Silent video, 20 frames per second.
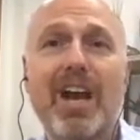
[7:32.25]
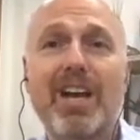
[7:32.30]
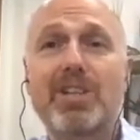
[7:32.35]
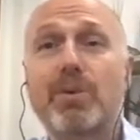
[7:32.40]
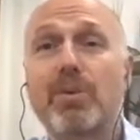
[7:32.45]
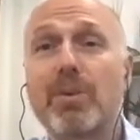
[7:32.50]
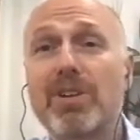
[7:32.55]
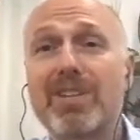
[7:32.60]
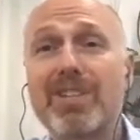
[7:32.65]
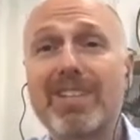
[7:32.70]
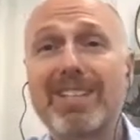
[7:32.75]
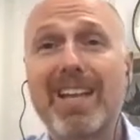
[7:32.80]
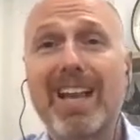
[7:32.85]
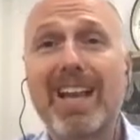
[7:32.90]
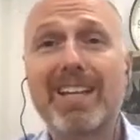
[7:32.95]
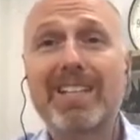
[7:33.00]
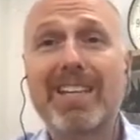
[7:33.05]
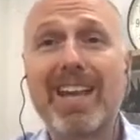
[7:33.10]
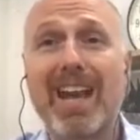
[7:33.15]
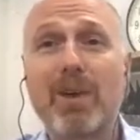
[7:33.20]
to
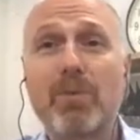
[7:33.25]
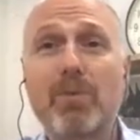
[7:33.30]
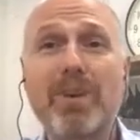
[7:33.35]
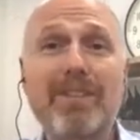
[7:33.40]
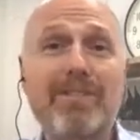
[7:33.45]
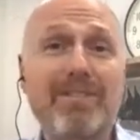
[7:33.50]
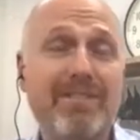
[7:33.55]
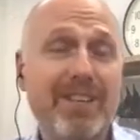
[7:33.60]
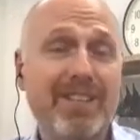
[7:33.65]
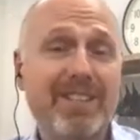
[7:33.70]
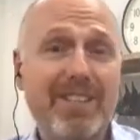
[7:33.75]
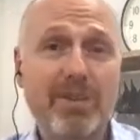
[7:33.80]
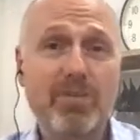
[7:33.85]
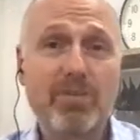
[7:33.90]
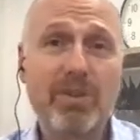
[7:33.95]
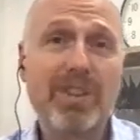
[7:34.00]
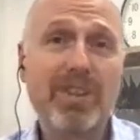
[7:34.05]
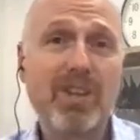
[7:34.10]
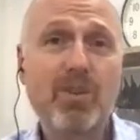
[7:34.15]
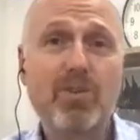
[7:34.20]
understand how we fit in
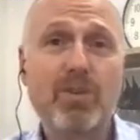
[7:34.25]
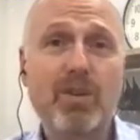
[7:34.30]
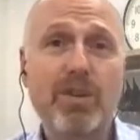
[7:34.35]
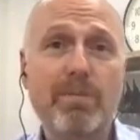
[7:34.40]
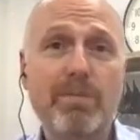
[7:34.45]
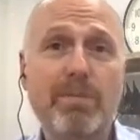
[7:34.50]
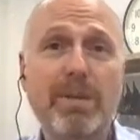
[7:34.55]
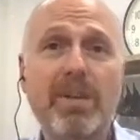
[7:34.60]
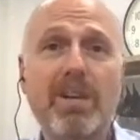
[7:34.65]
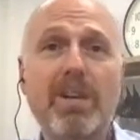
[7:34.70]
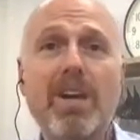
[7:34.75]
with the group,